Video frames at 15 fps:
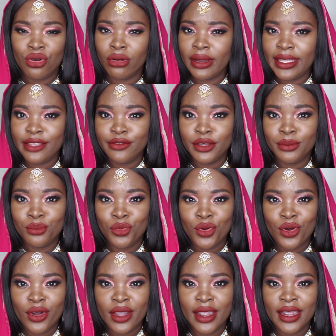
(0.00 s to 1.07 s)
or even
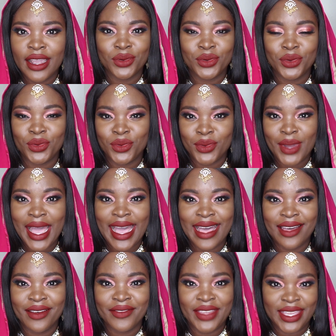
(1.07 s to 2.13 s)
more who
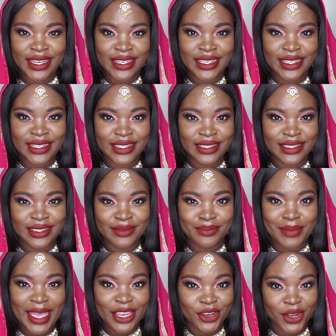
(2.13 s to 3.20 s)
have Indian
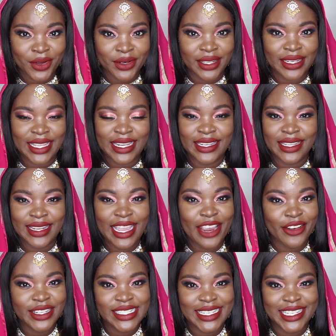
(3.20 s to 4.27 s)
background and Indian
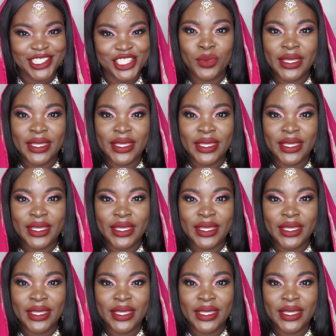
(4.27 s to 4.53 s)
heritage.